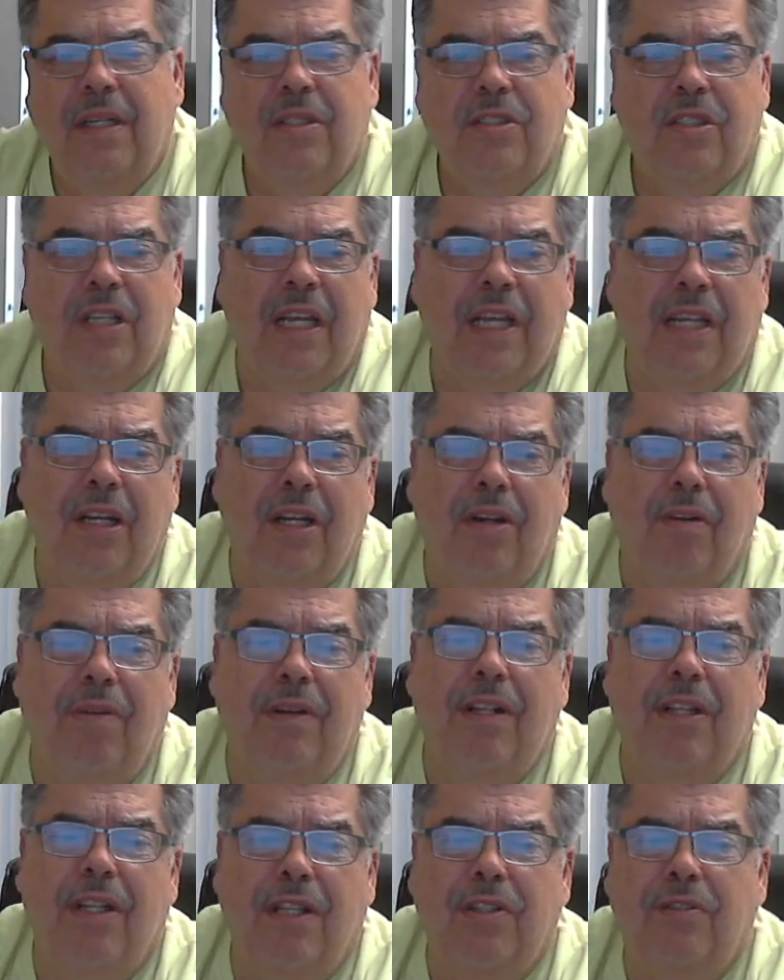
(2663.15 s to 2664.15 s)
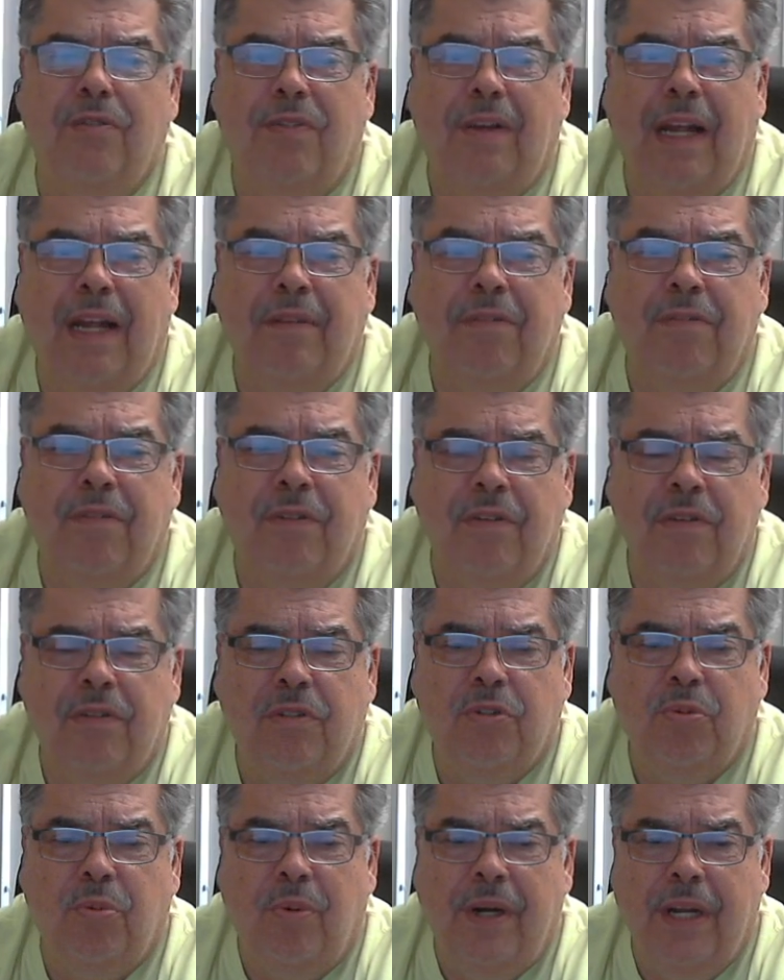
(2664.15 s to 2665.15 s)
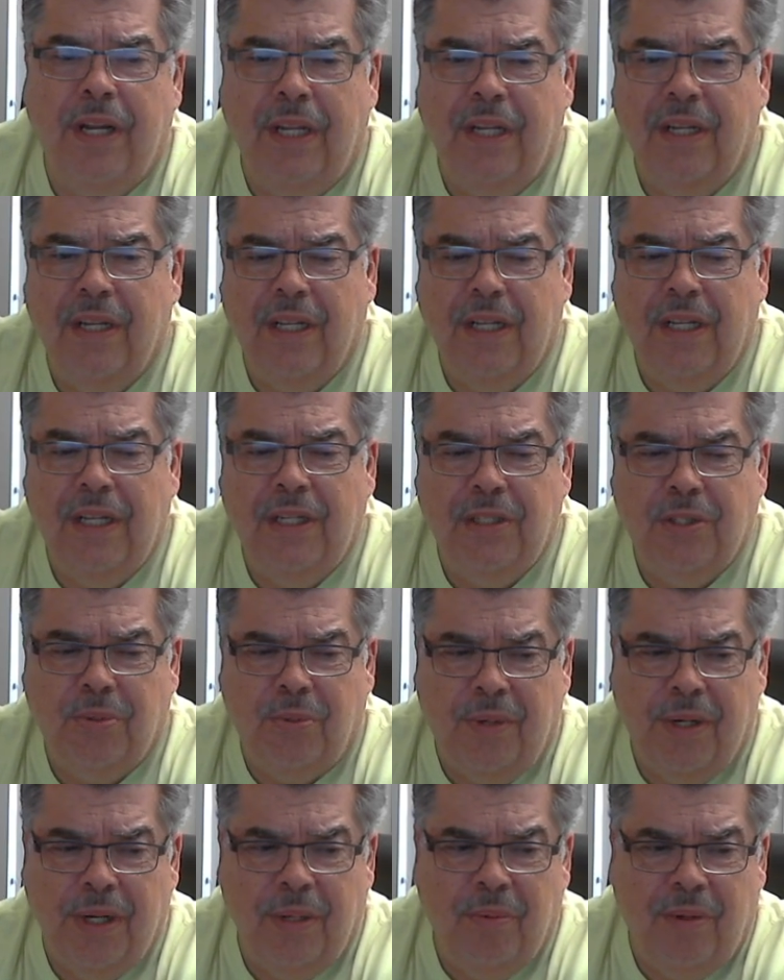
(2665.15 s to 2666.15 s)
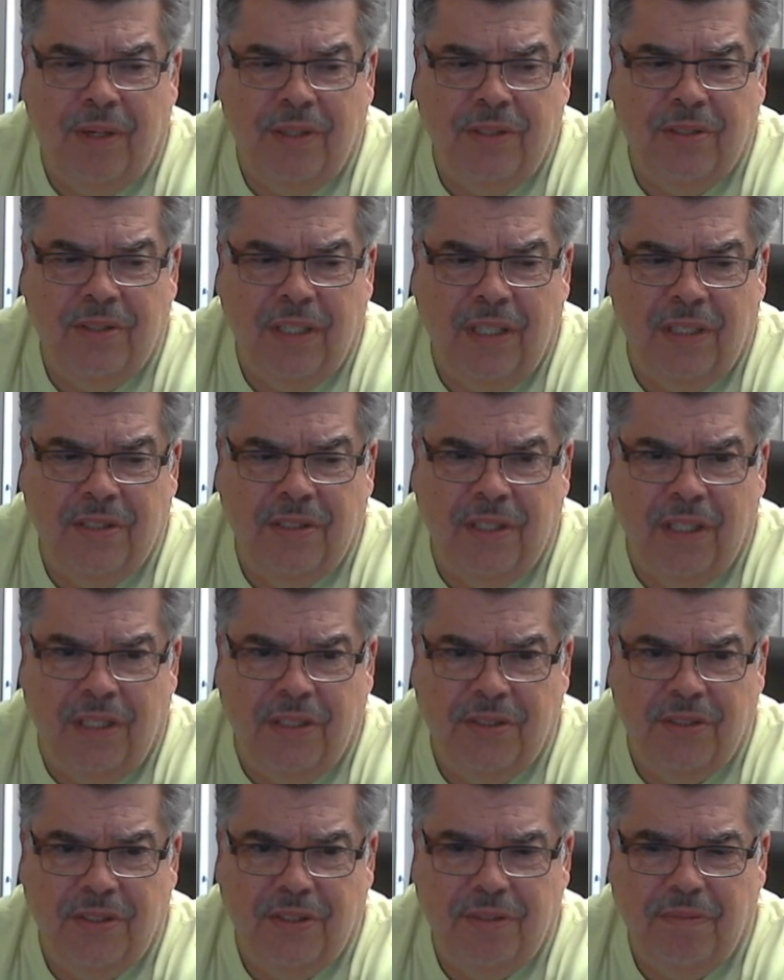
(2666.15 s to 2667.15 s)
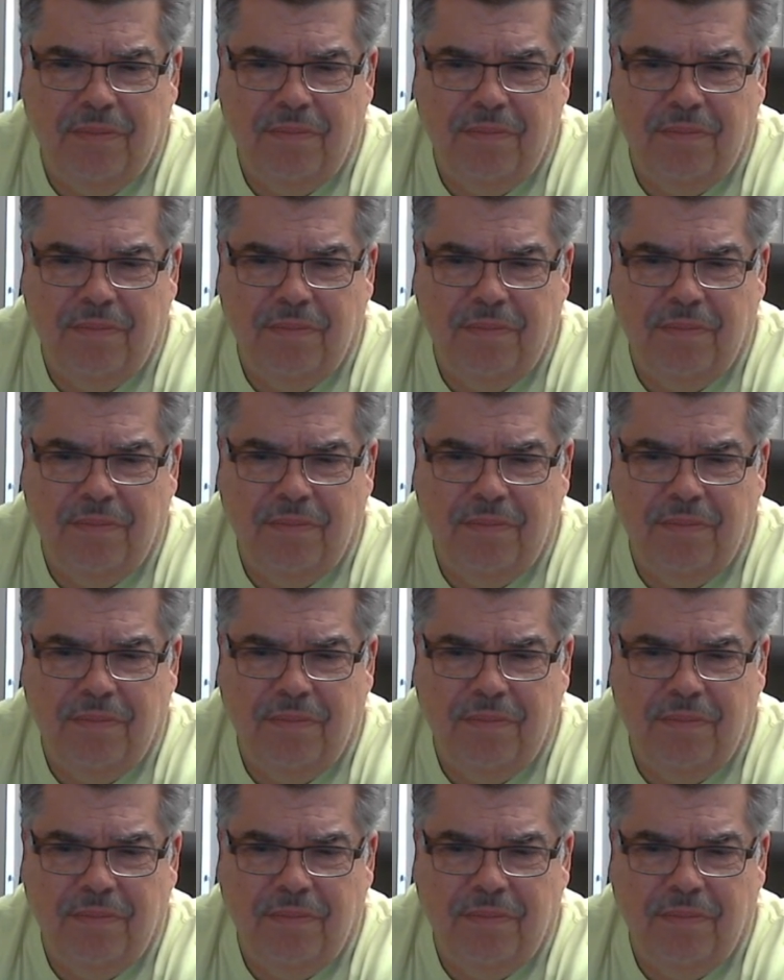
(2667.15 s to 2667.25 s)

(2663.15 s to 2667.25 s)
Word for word: 2 Corinthians 5:20 20 and 21 says this